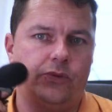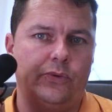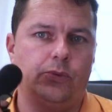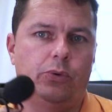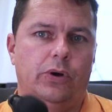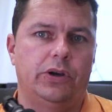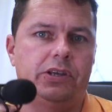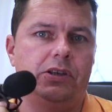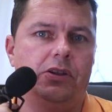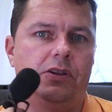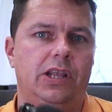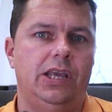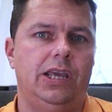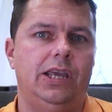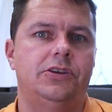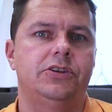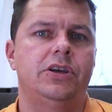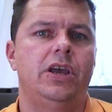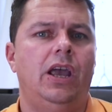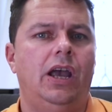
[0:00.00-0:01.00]
for what you
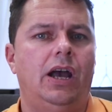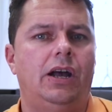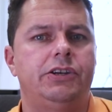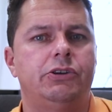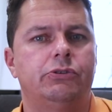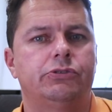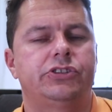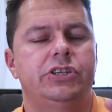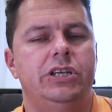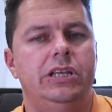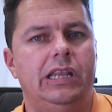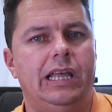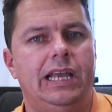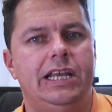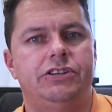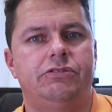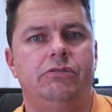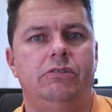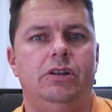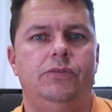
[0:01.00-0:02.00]
need. And you'll see
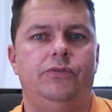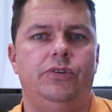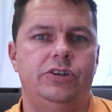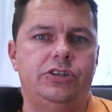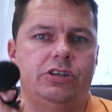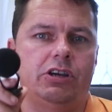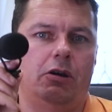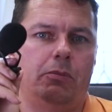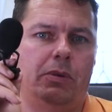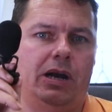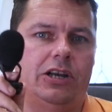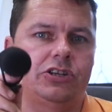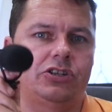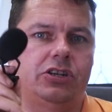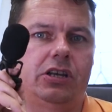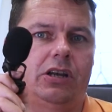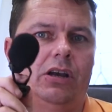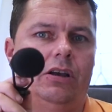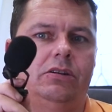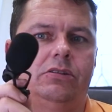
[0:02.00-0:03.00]
later in the video I'm
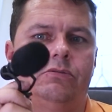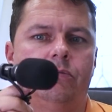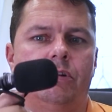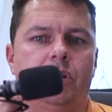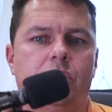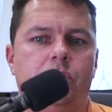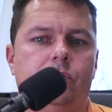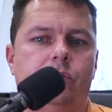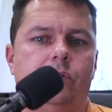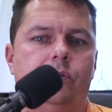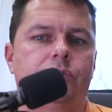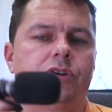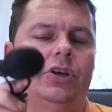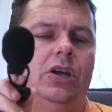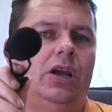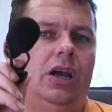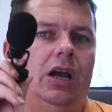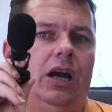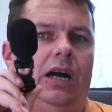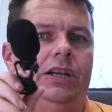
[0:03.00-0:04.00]
actually going to record,
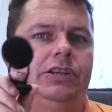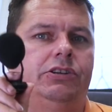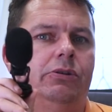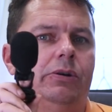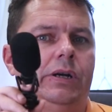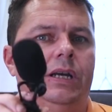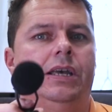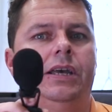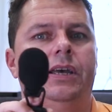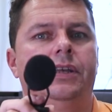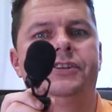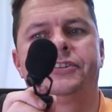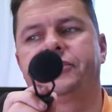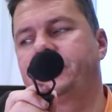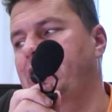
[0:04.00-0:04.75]
and you'll hear the